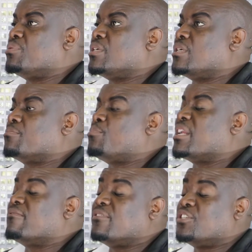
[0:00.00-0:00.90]
be
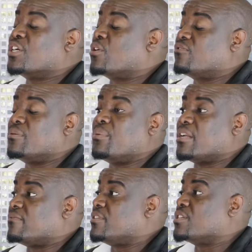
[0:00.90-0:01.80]
beneficial
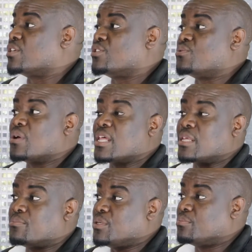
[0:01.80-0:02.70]
to
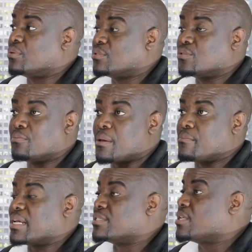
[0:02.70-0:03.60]
other people, to
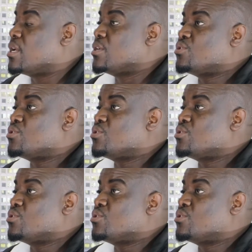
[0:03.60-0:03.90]
members,